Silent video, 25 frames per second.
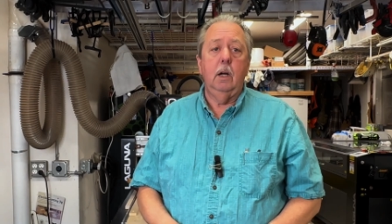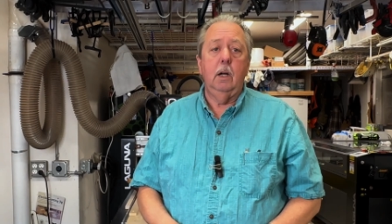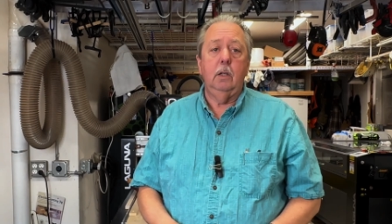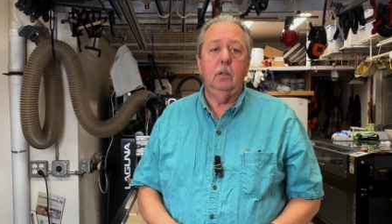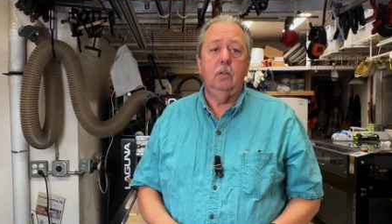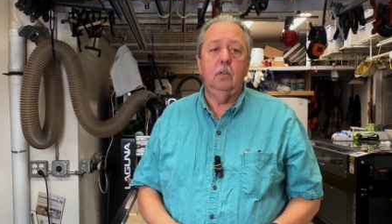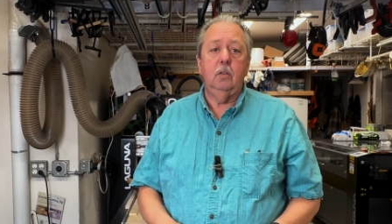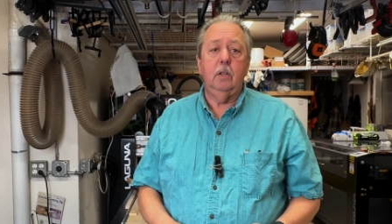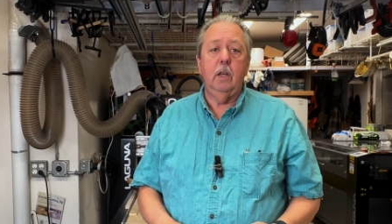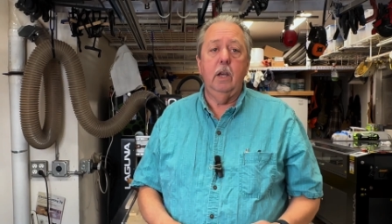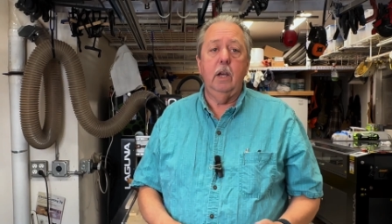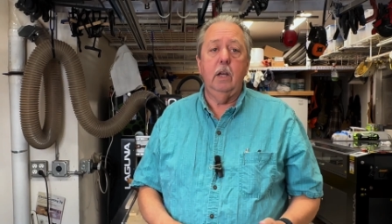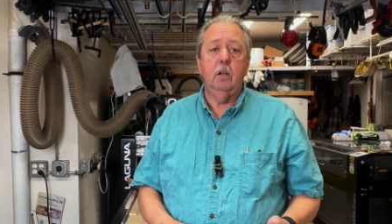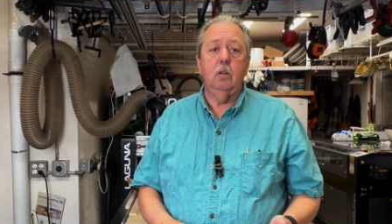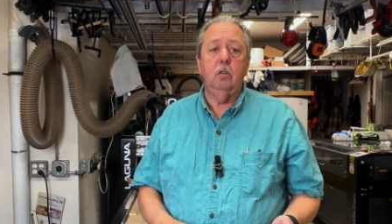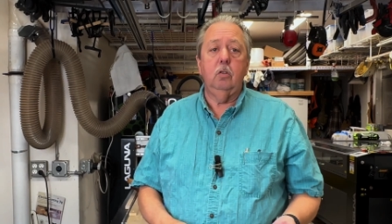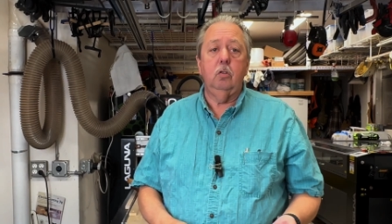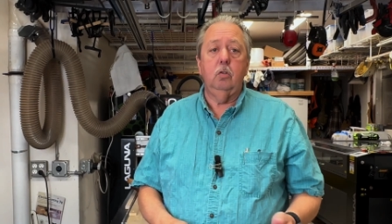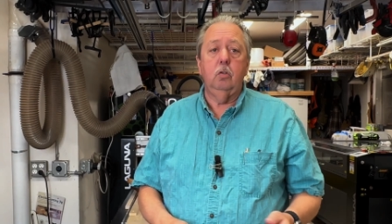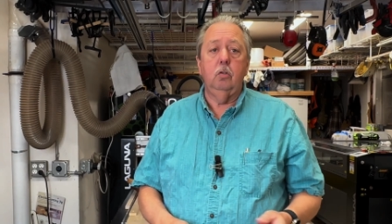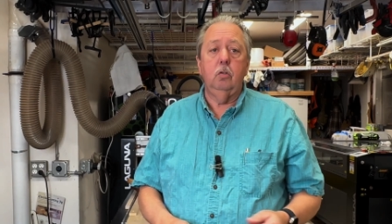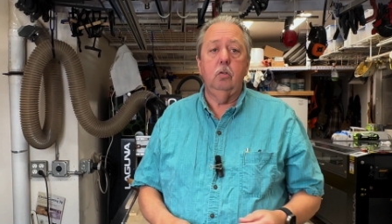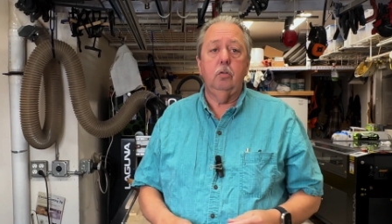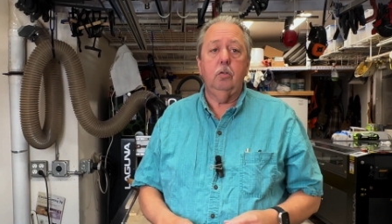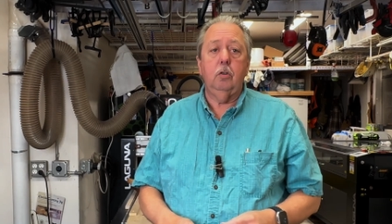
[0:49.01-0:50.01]
Uh,
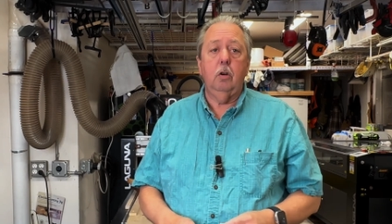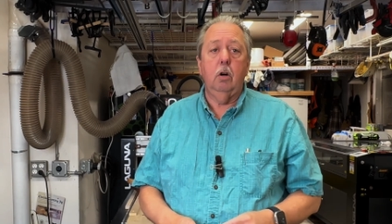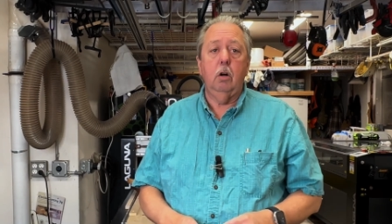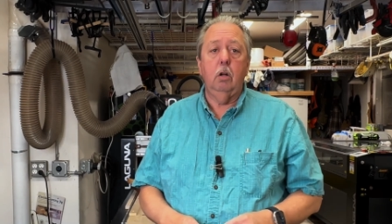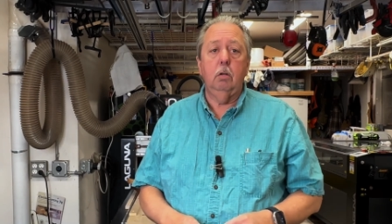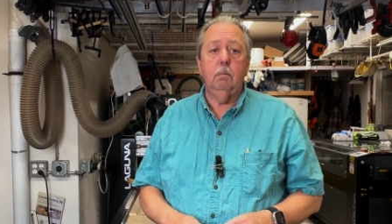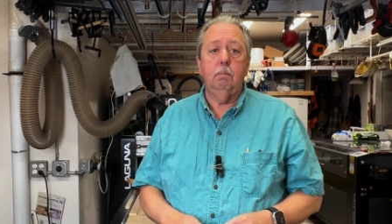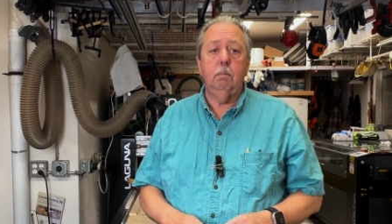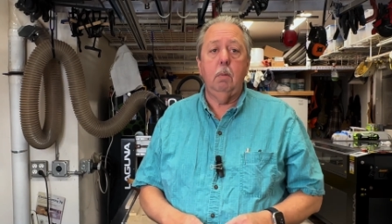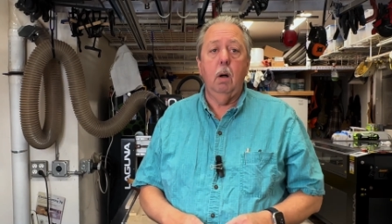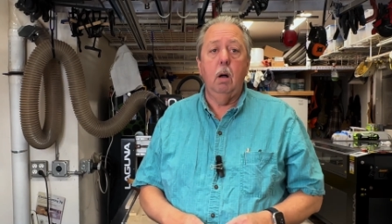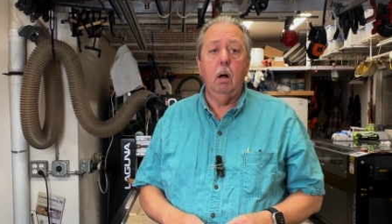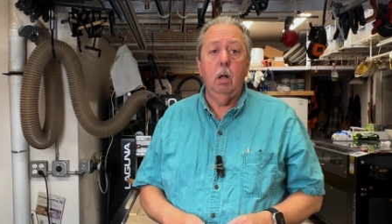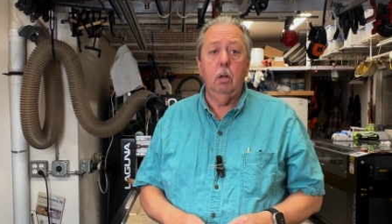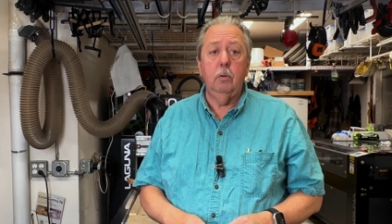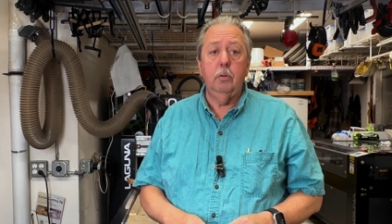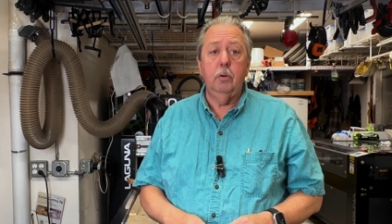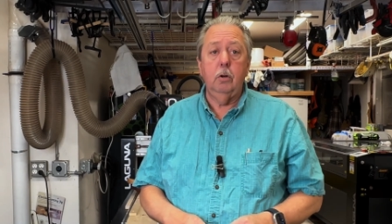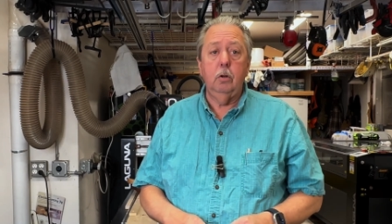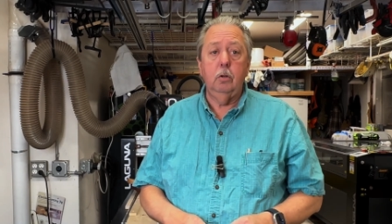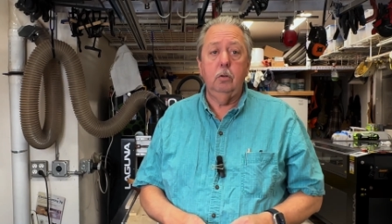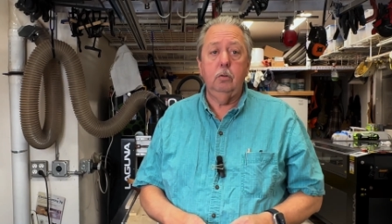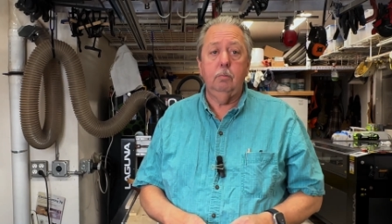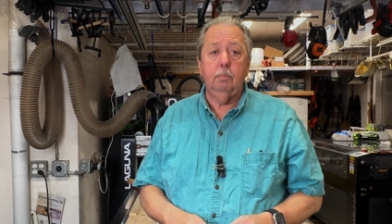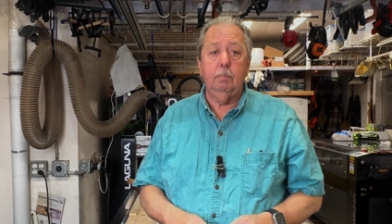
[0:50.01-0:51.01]
standard tools called ball
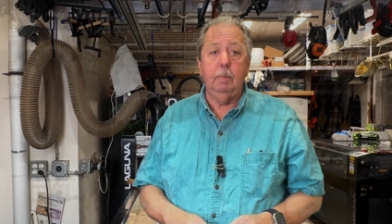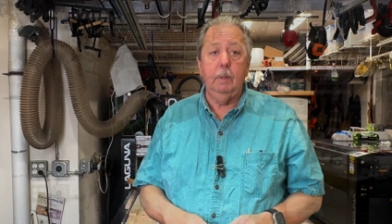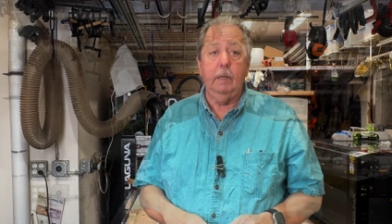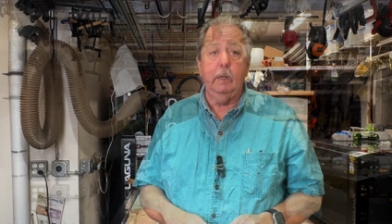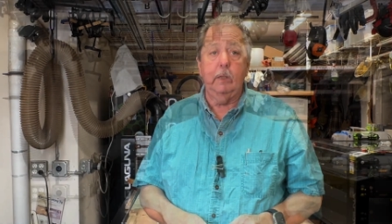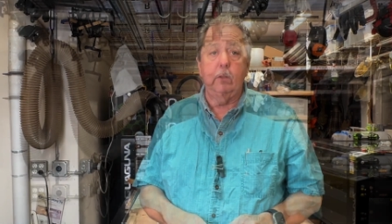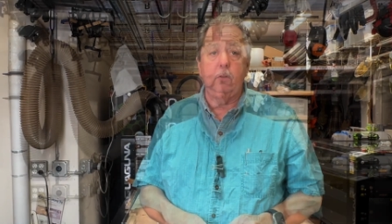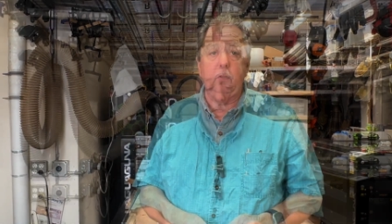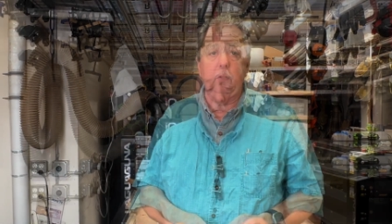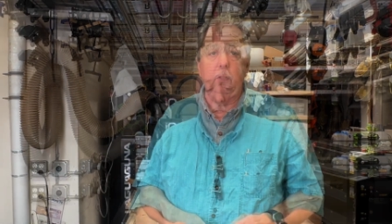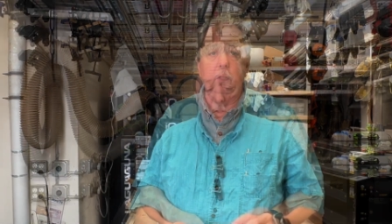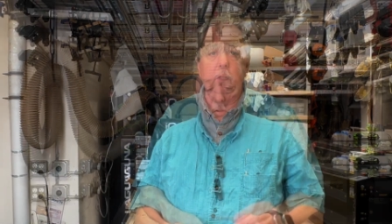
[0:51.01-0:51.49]
nose bits.